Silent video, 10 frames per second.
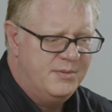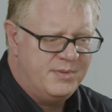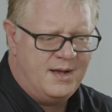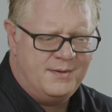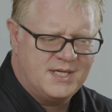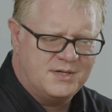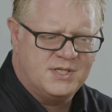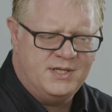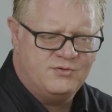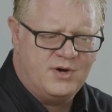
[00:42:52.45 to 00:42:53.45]
But I was
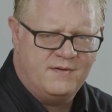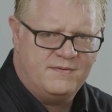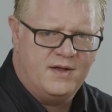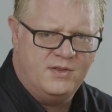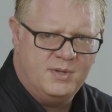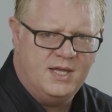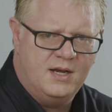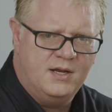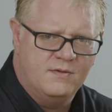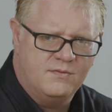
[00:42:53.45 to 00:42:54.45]
actually trying to find the
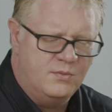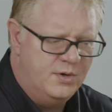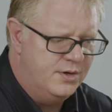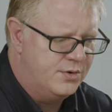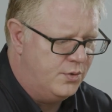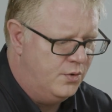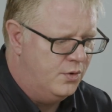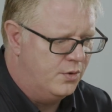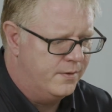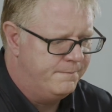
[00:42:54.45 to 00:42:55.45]
beginning of the word
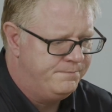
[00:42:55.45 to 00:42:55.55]
or.